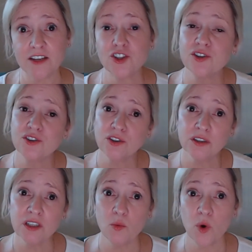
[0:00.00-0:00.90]
And she
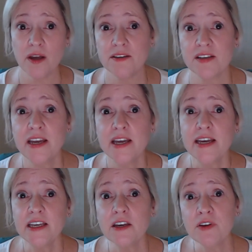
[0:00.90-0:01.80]
certainly was
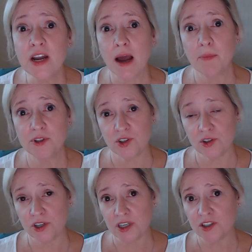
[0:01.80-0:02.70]
given
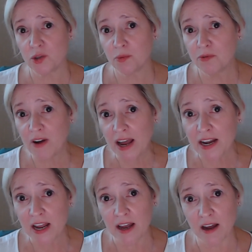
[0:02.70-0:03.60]
opportunities to provide